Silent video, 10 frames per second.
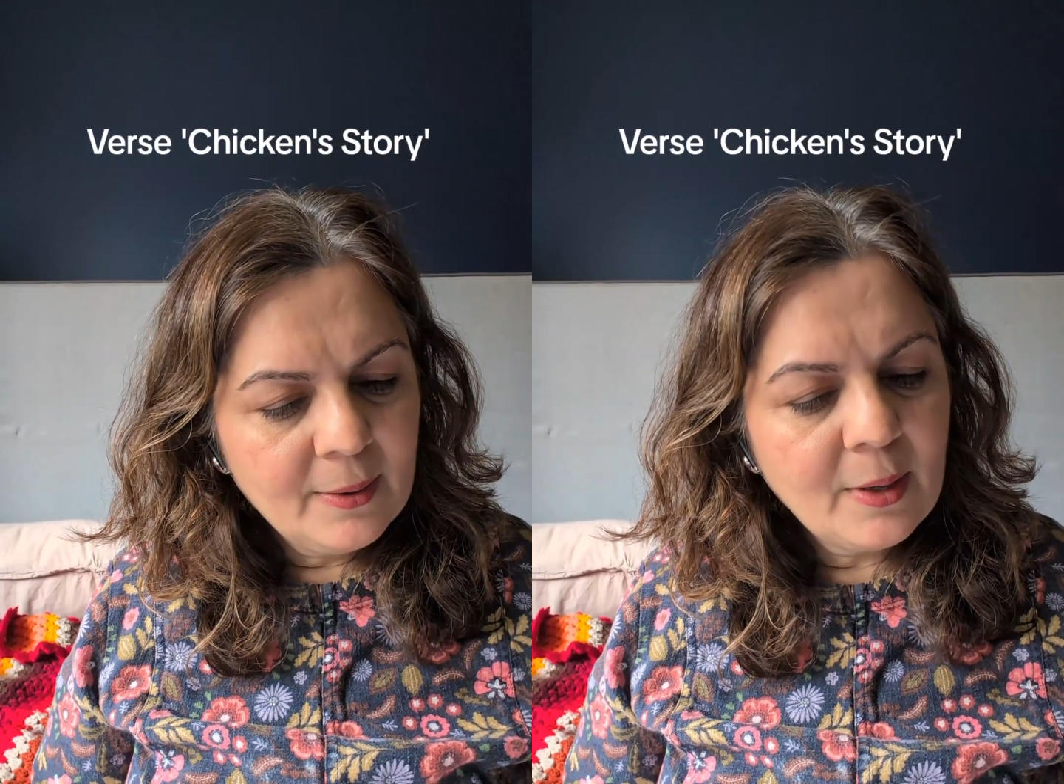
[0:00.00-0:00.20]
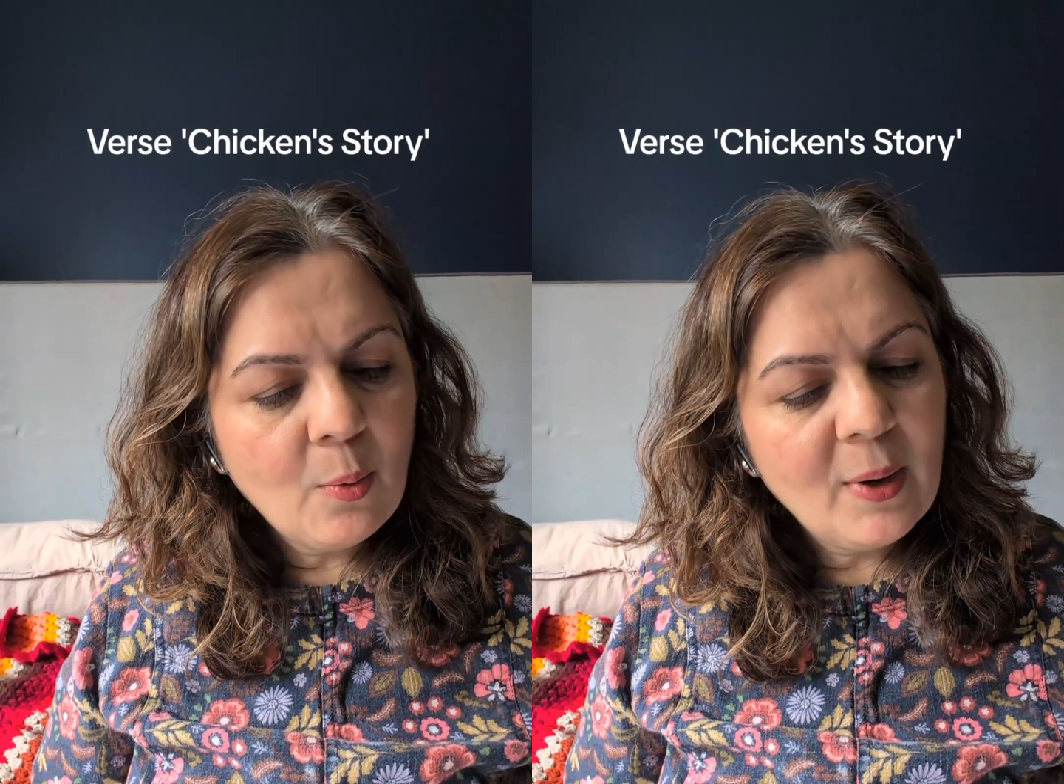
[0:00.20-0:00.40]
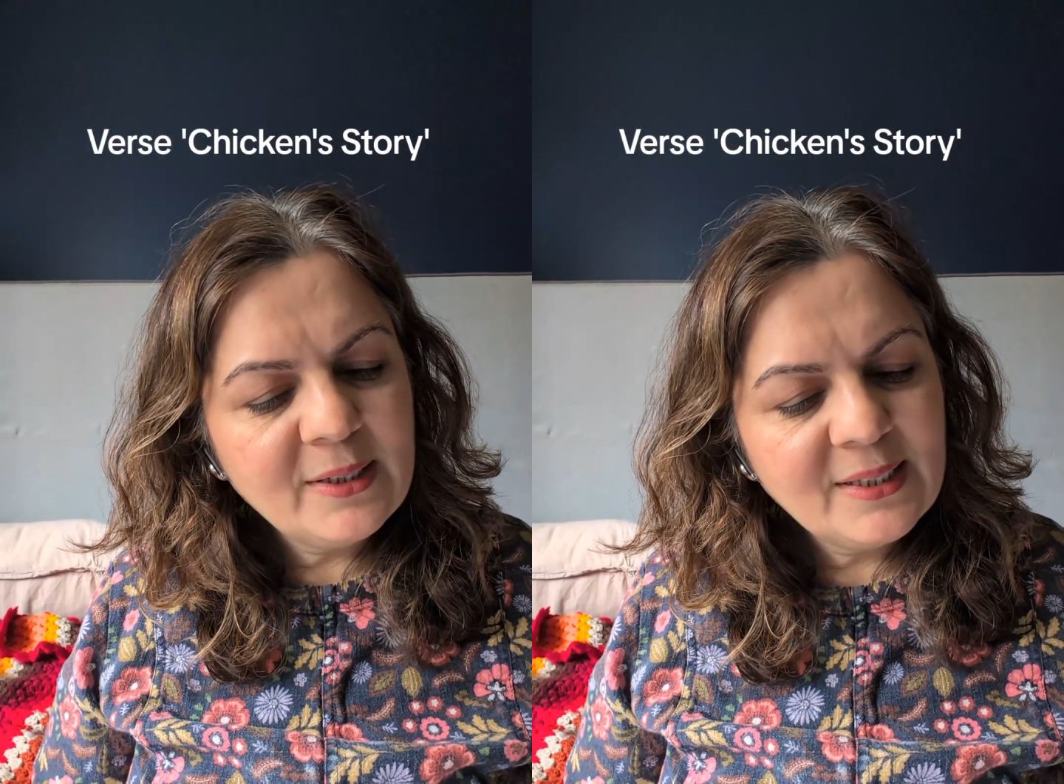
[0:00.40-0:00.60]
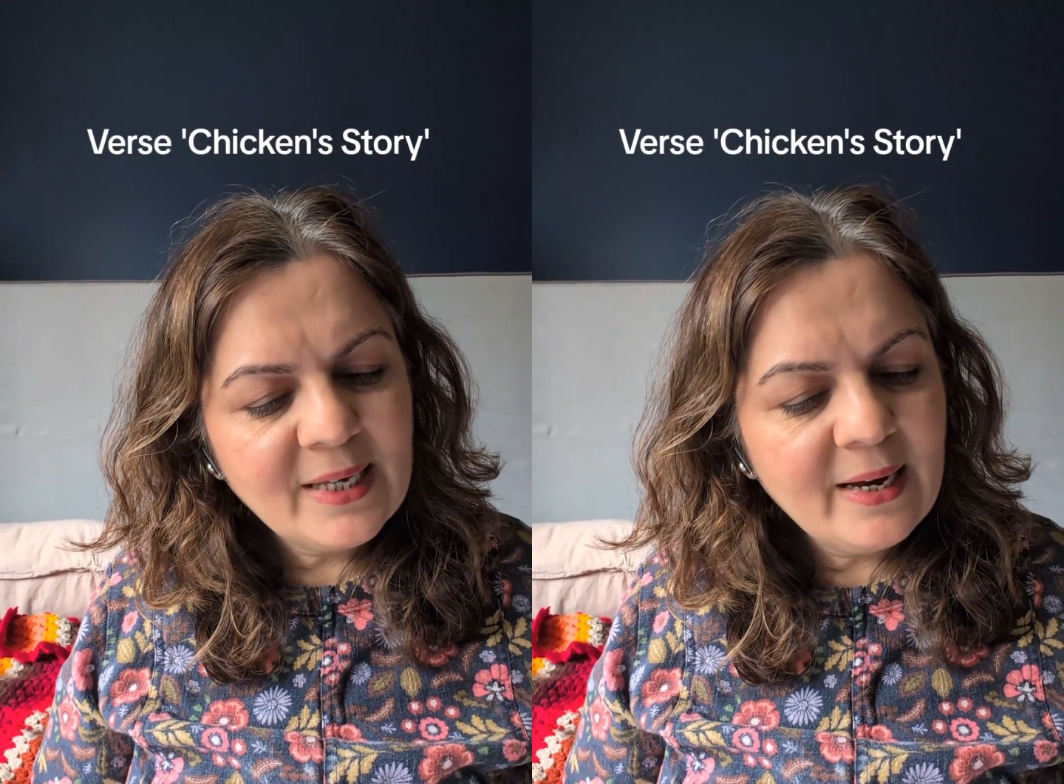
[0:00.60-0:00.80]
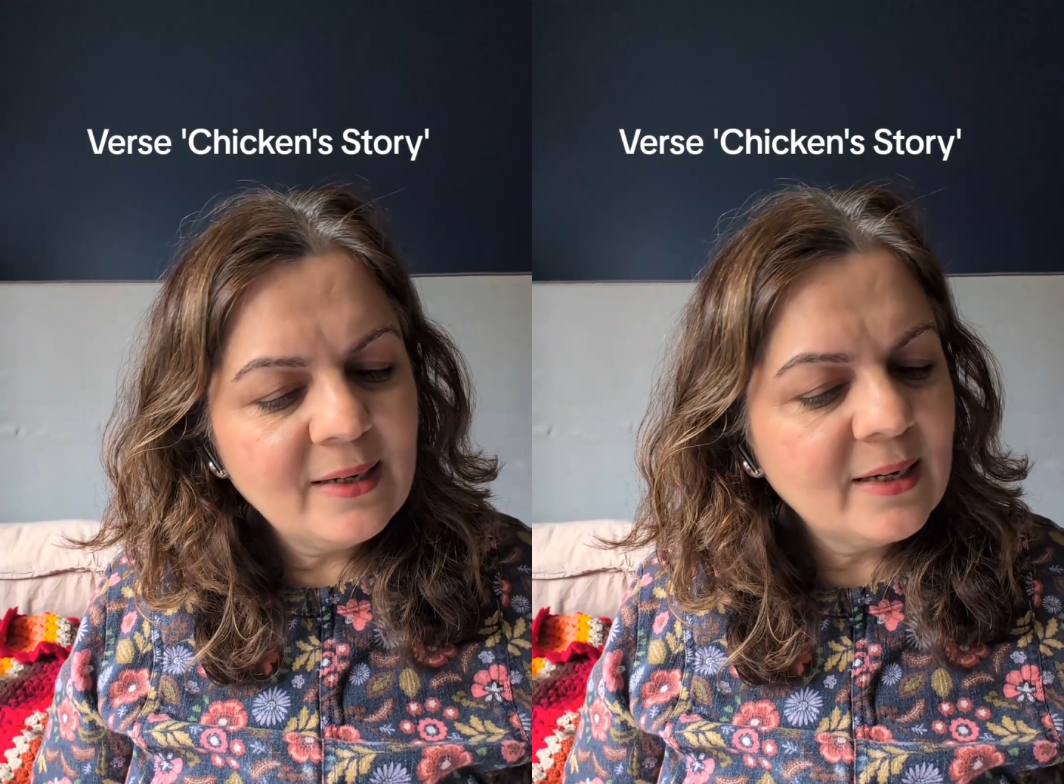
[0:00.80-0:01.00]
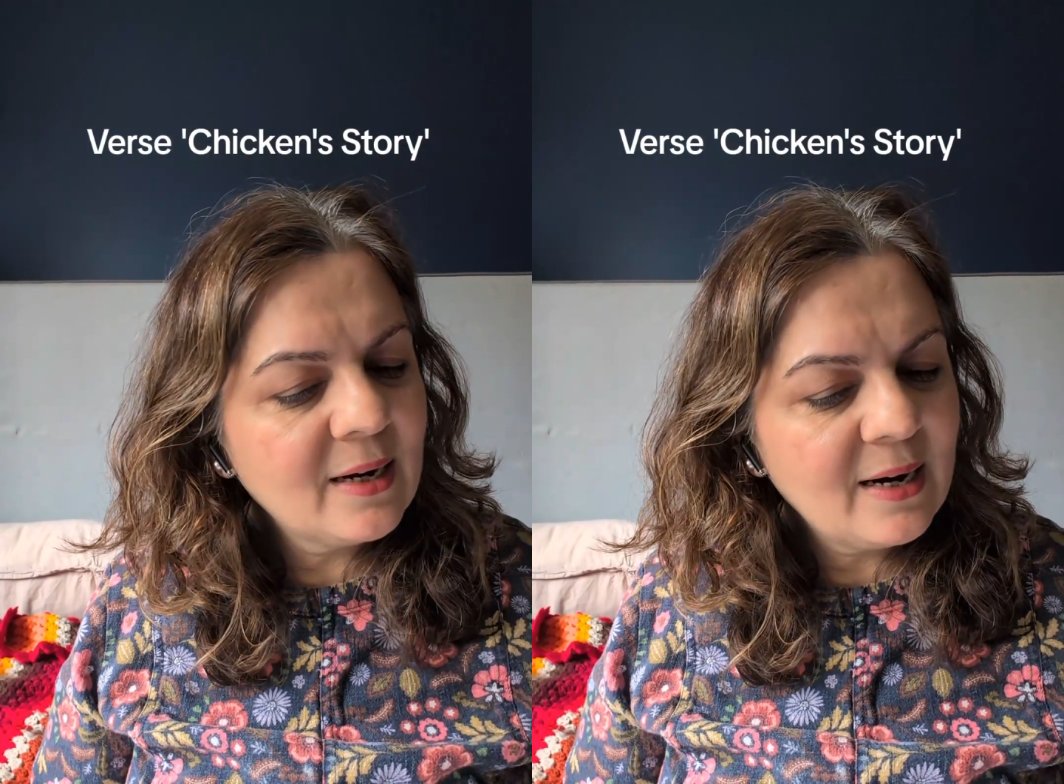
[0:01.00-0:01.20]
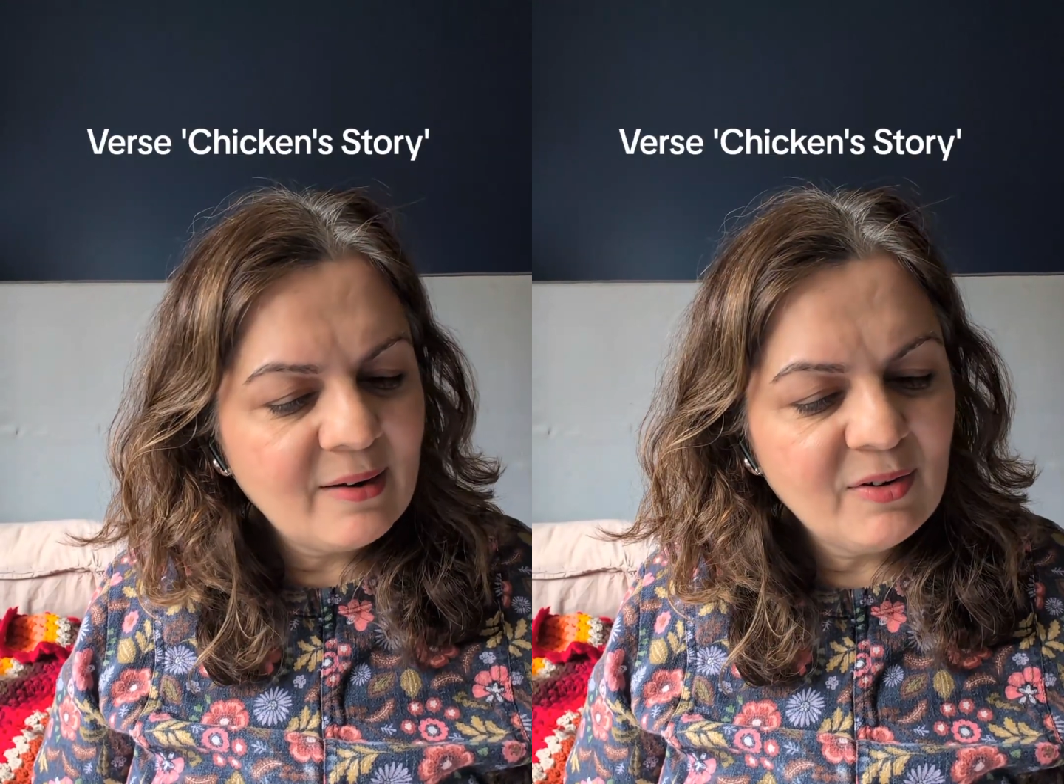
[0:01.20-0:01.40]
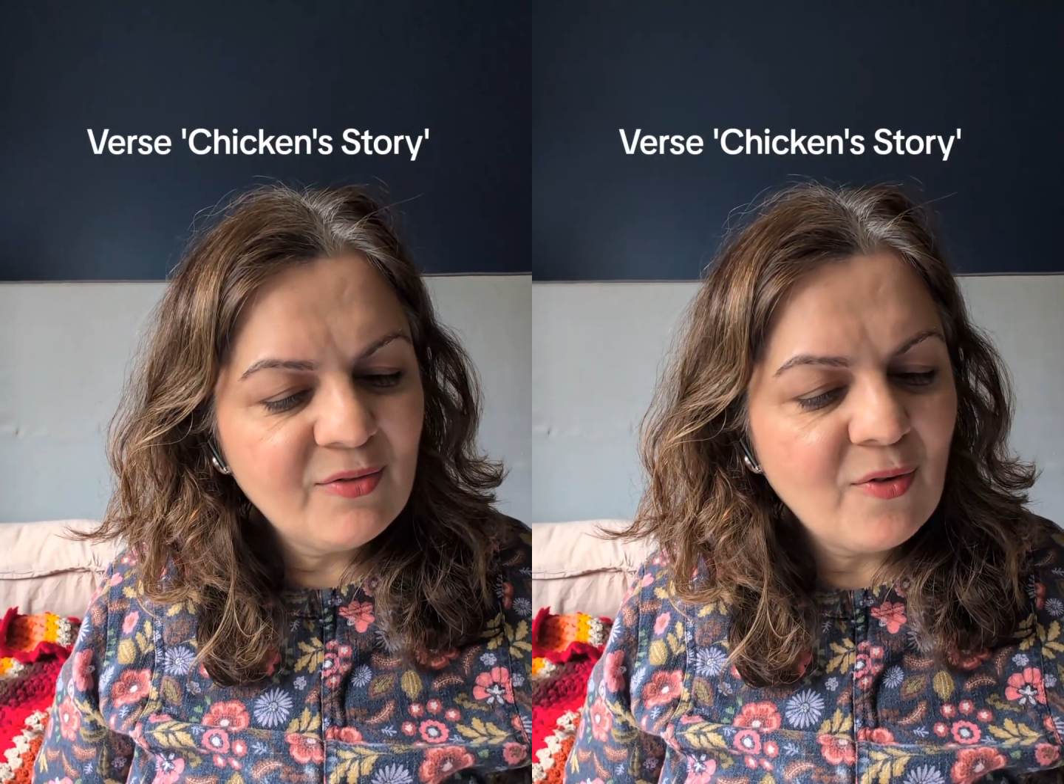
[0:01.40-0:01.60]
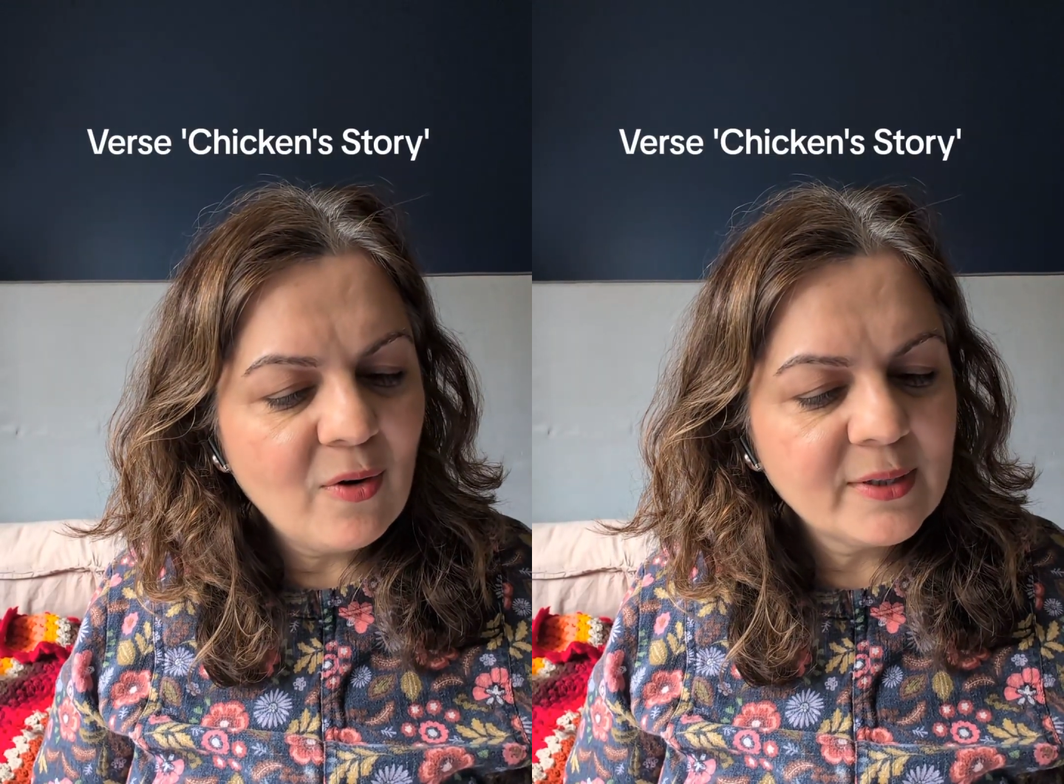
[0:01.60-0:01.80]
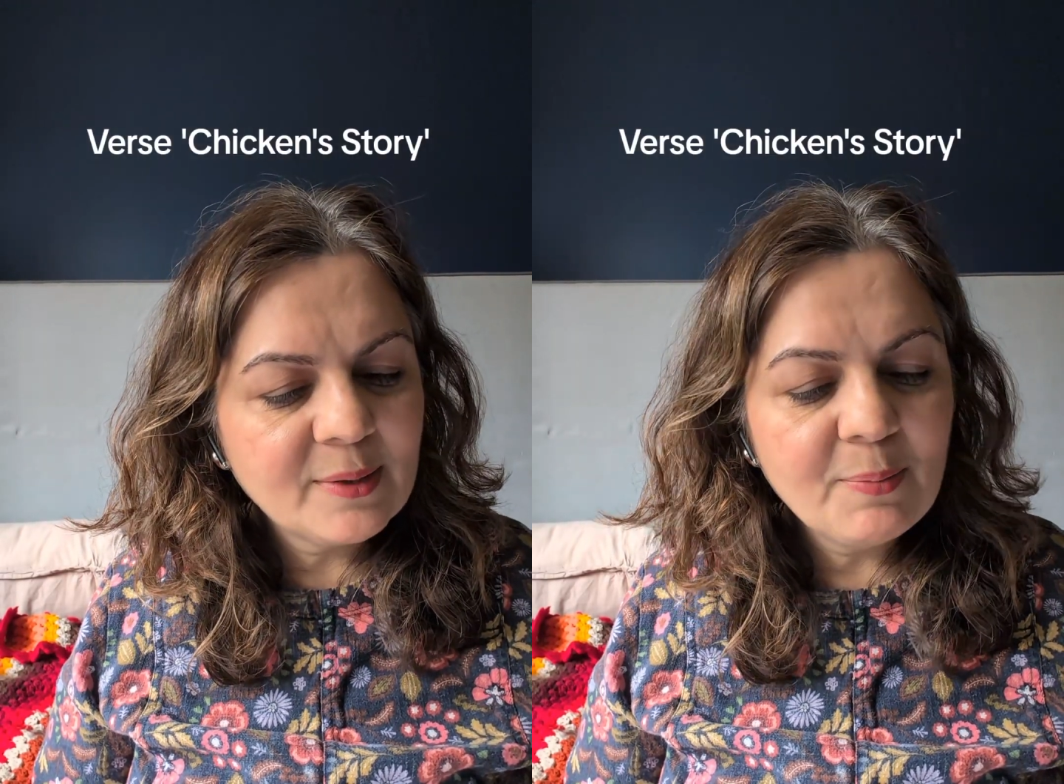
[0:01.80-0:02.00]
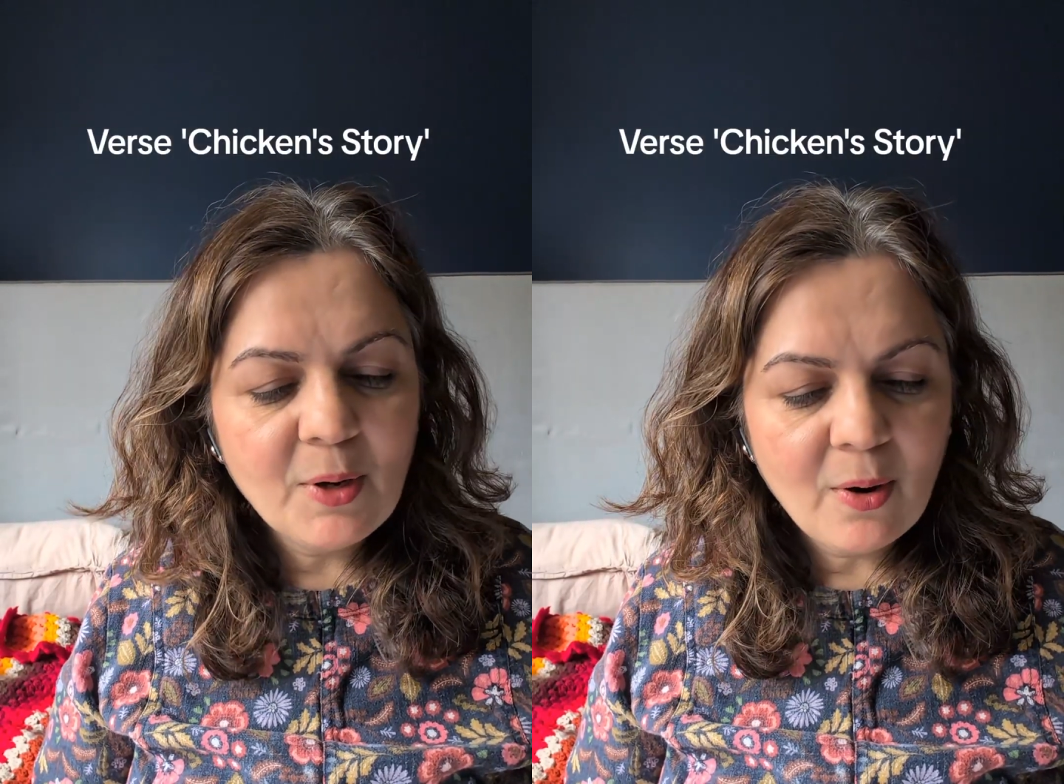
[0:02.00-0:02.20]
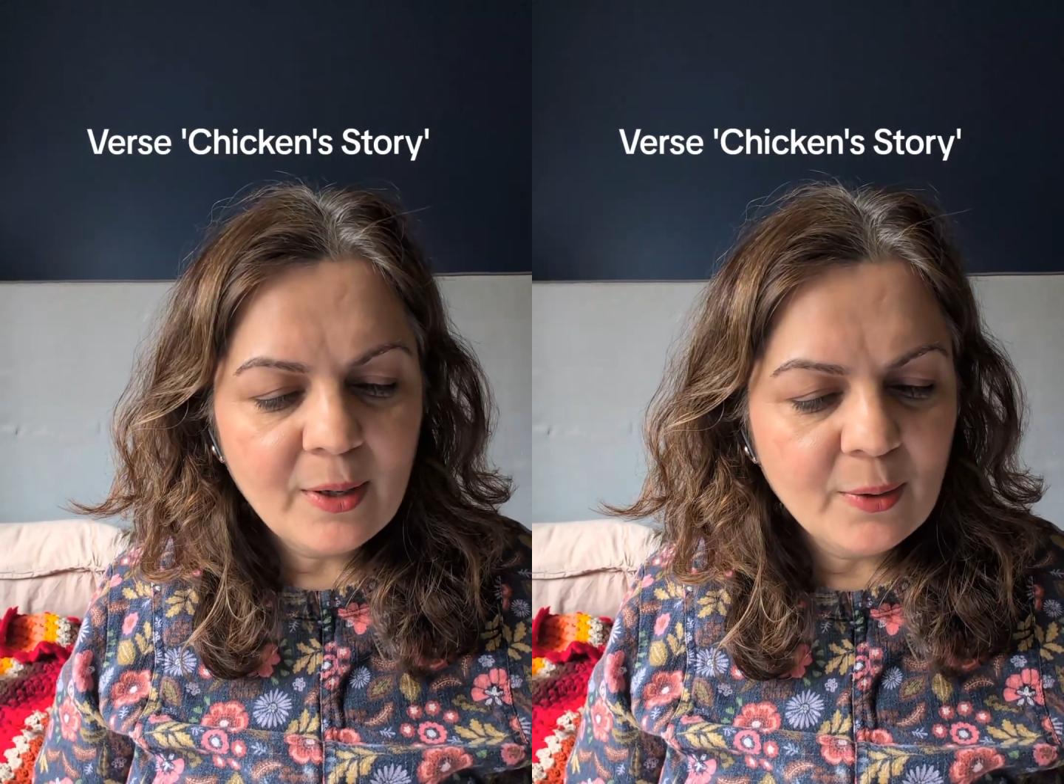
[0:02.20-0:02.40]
Now, once sailed a clever fox beyond